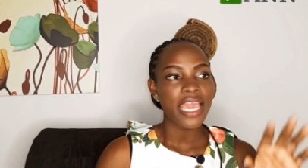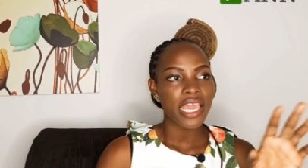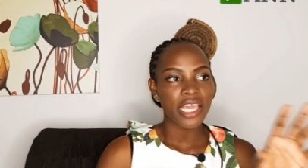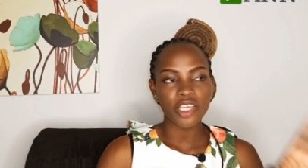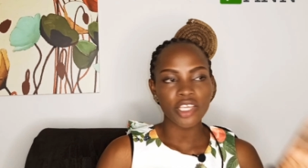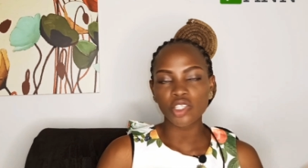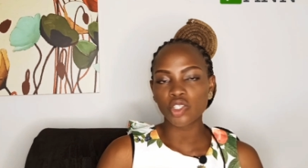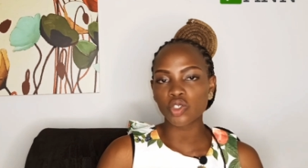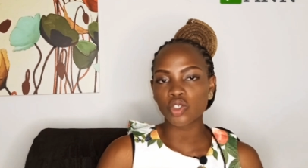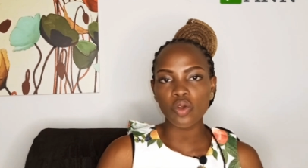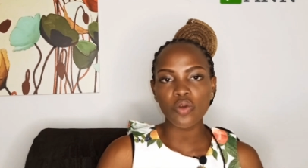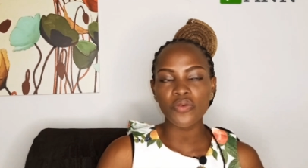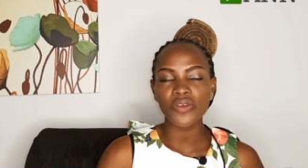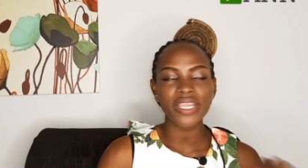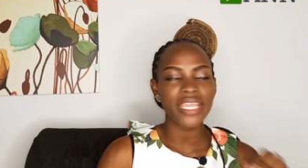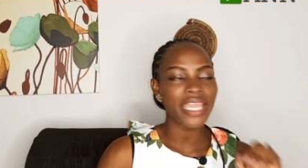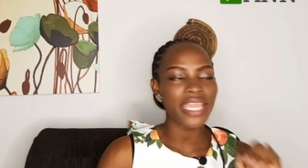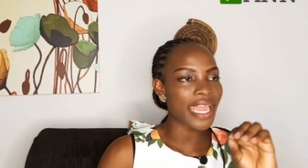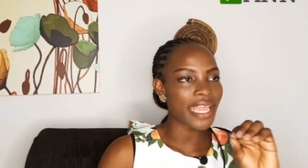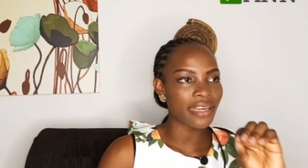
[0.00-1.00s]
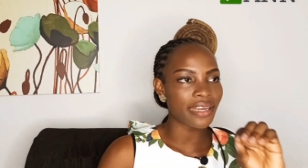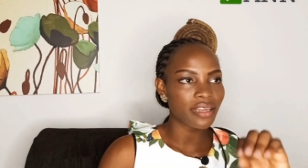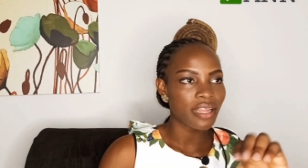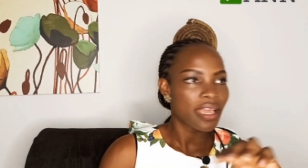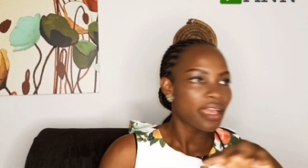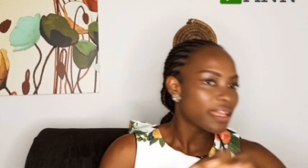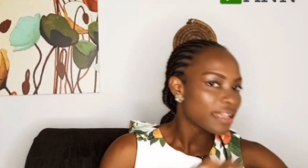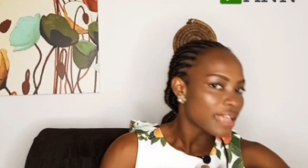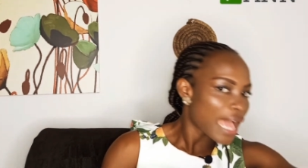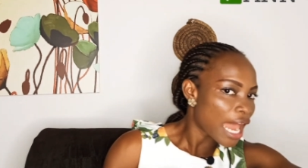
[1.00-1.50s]
Itori, and
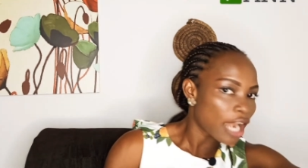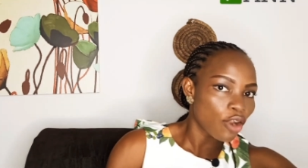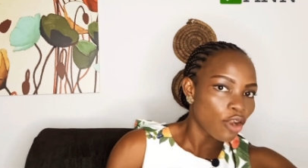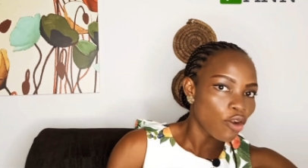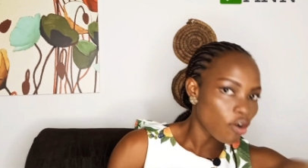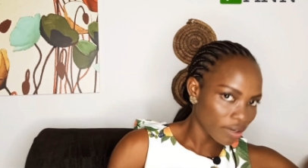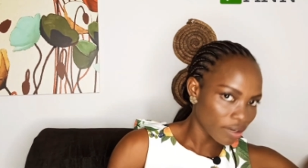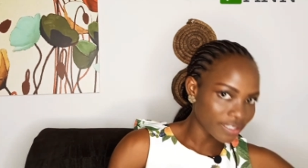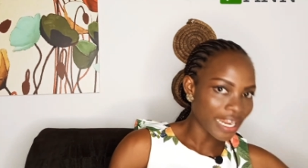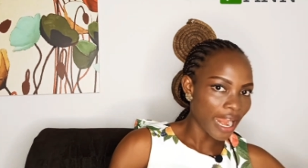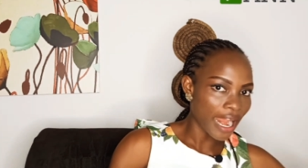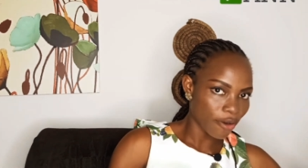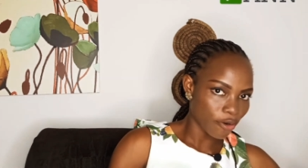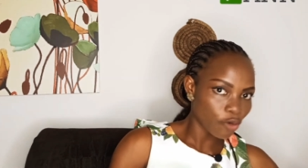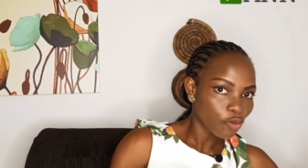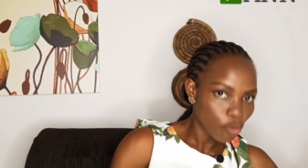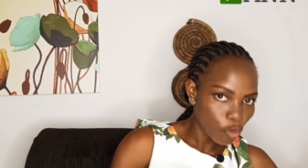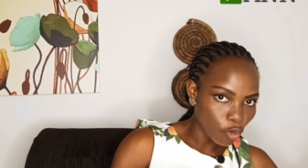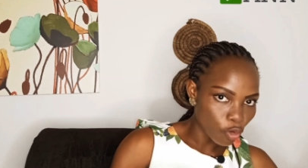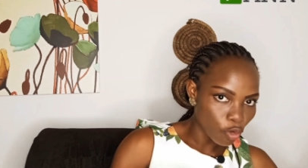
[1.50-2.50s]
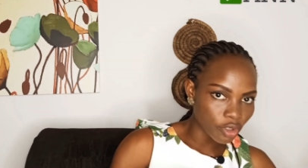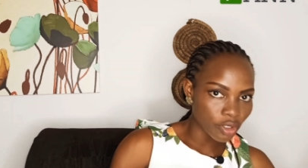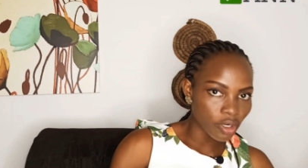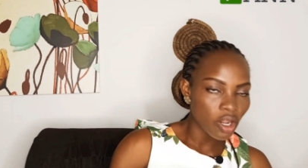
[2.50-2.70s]
along that road,